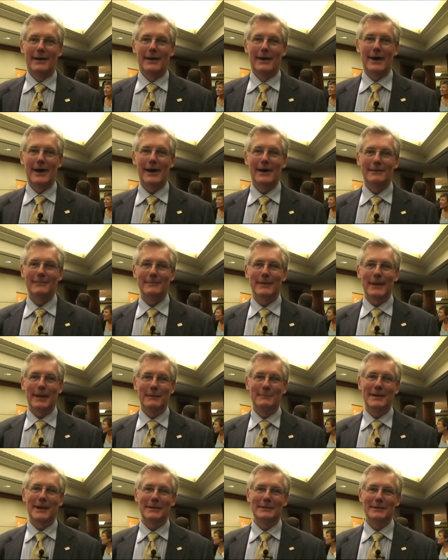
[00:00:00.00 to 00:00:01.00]
Hi,
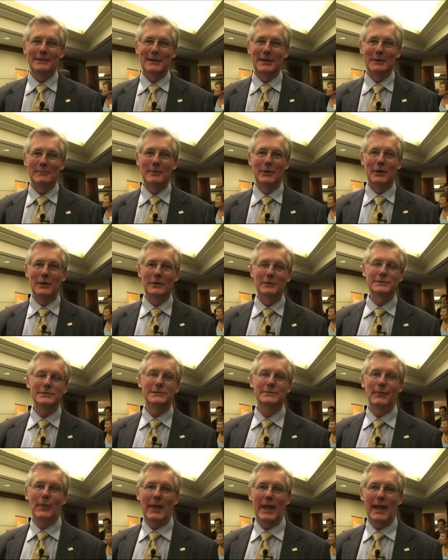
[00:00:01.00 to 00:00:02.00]
I'm Dr. Kim Coots,
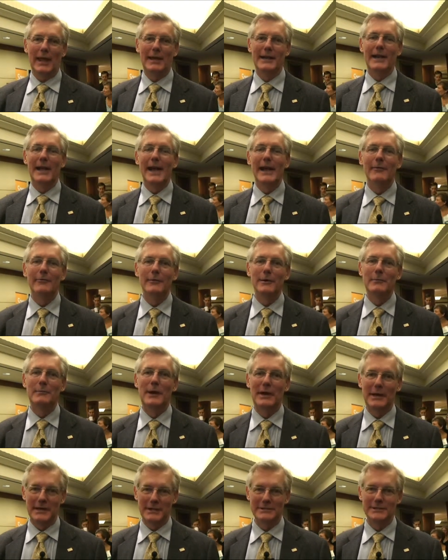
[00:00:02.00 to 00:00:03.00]
and
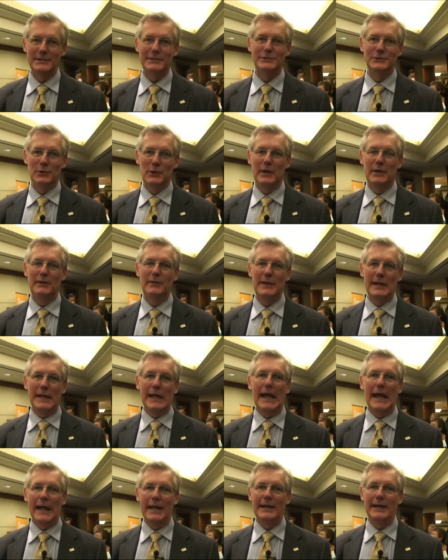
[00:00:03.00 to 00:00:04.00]
everybody should join the
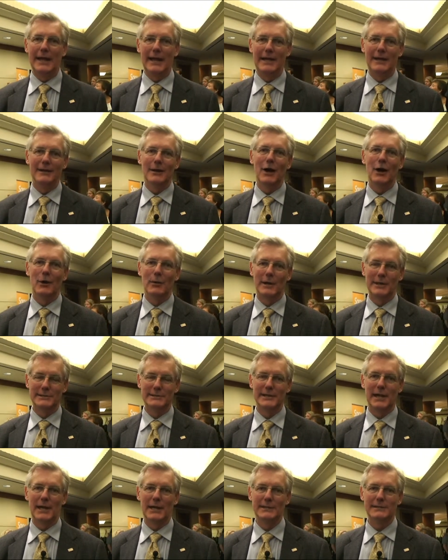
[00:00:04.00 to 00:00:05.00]

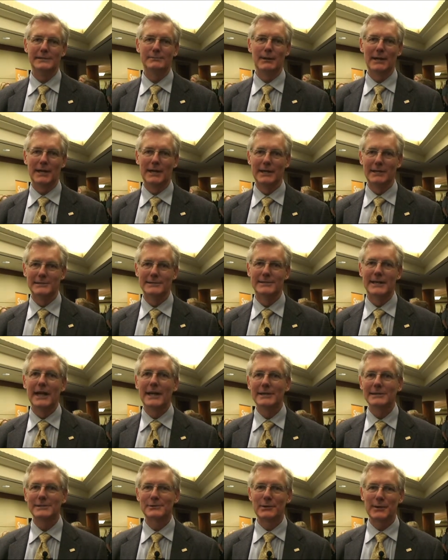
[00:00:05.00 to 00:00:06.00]
AAOSH because
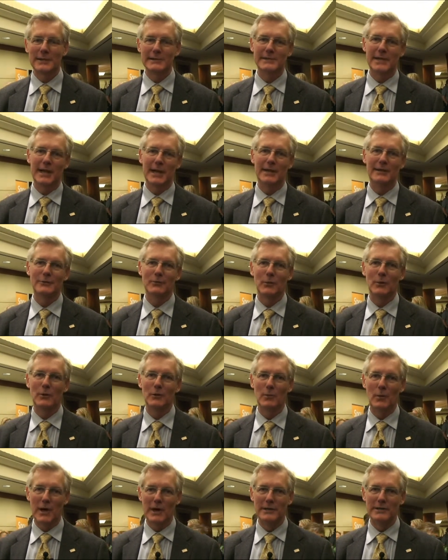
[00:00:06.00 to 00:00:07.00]
dentistry is headed
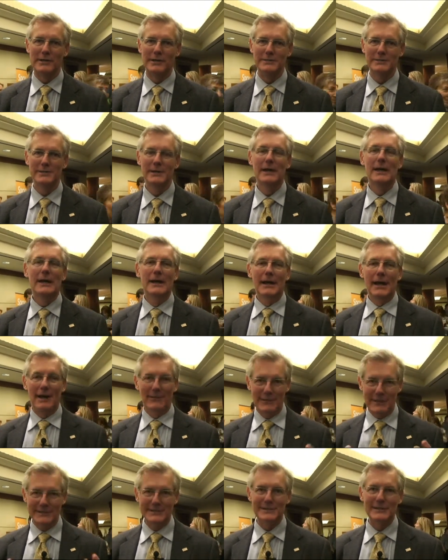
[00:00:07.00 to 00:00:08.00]
toward wellness.
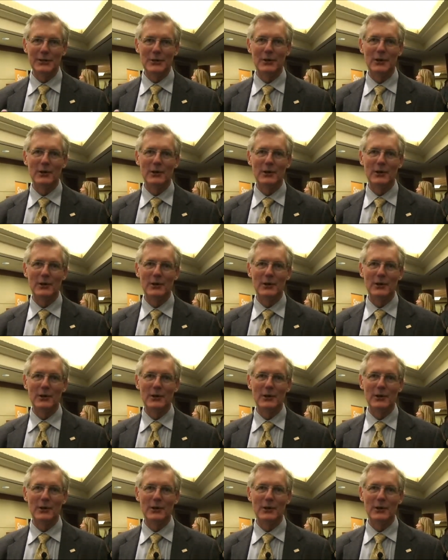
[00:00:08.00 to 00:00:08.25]
And this is the